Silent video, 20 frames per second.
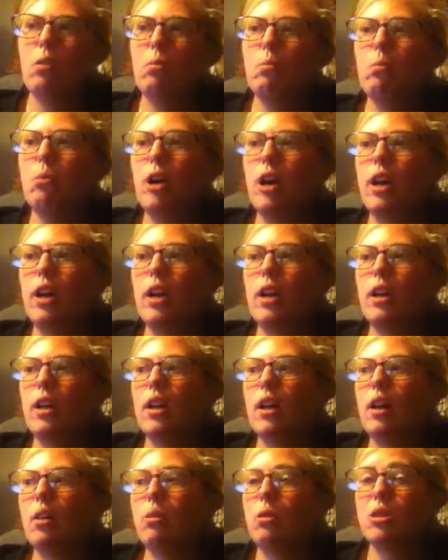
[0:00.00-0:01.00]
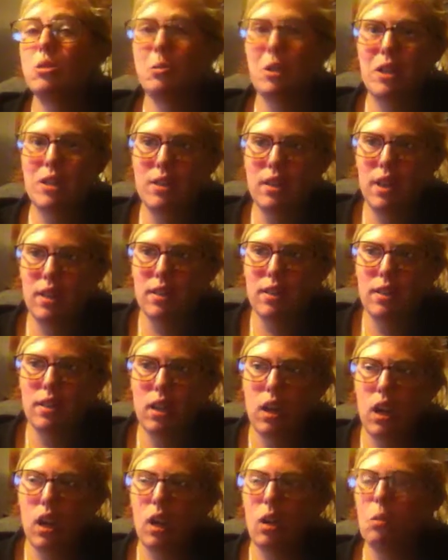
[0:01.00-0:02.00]
But, which makes sense.
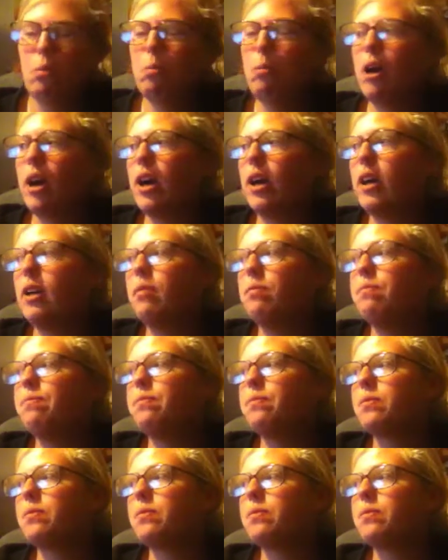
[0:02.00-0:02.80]
But,